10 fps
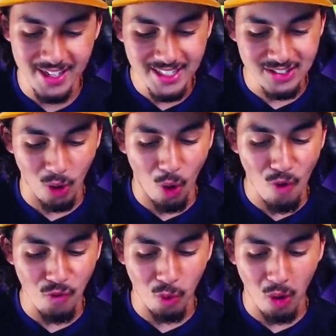So
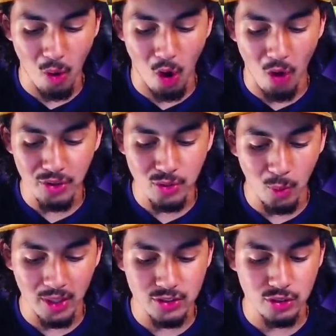overall, all you
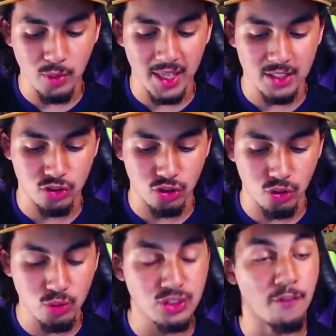want to do is
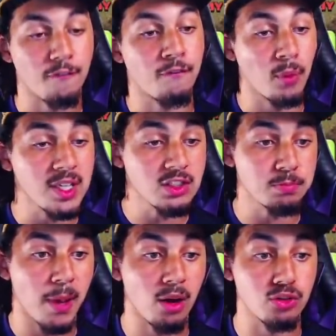use the free
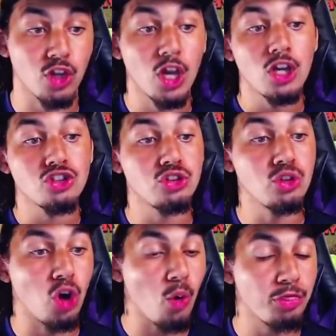spells to
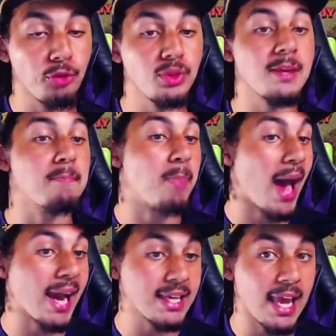go through the
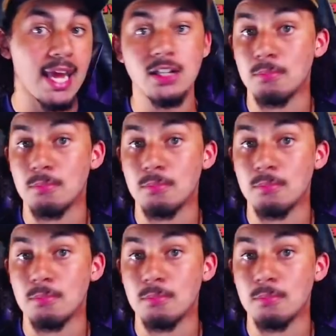back end